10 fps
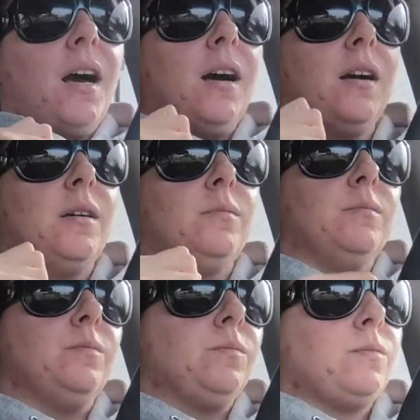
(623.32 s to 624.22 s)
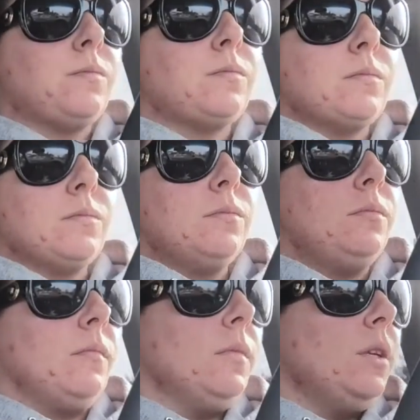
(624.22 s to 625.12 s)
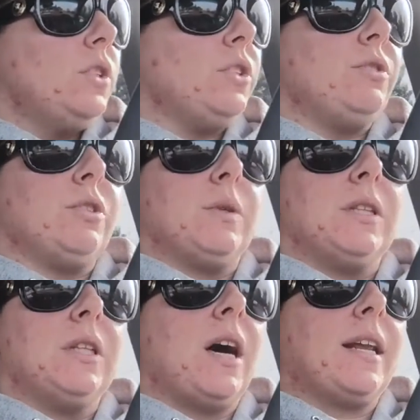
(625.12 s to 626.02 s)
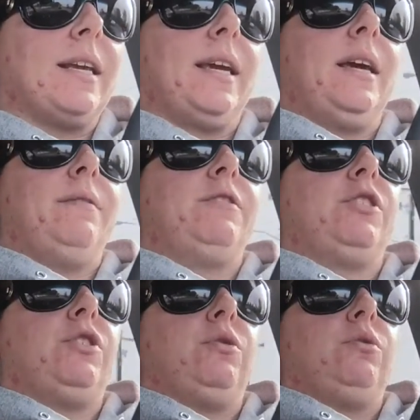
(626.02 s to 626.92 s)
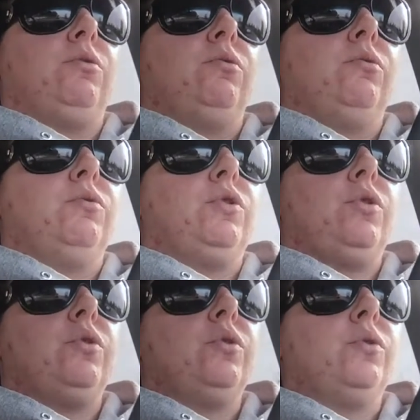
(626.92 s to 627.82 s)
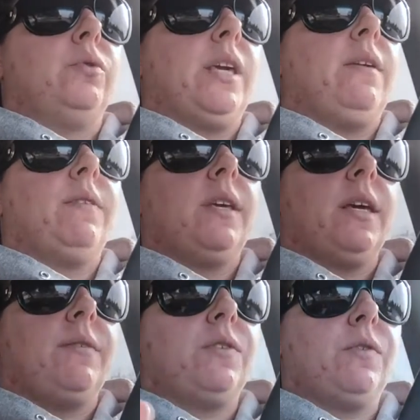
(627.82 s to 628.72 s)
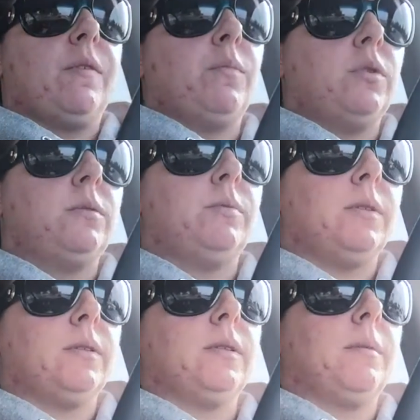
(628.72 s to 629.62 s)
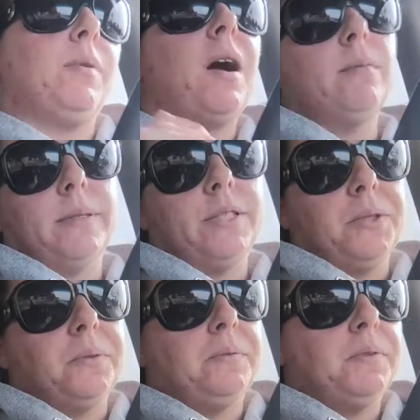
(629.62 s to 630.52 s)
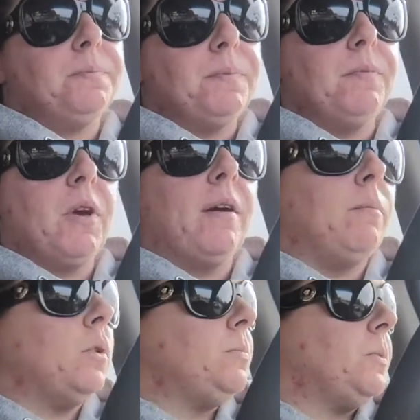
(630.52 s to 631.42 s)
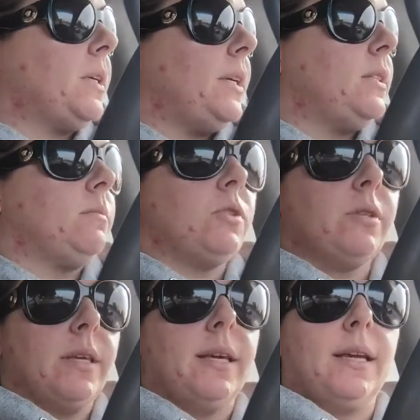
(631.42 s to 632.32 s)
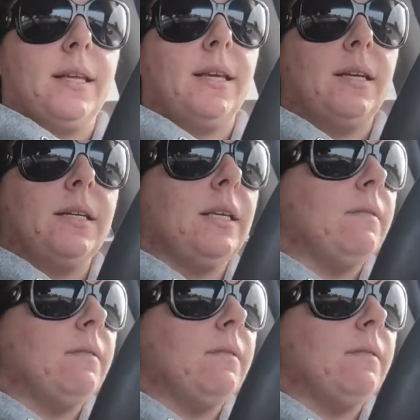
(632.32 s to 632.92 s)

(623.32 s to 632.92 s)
um, do you do a lot of gifts? Do you do even gifts if you have multiple? Probably do. If you, if you have multiple kids, I'm sure they kind of get an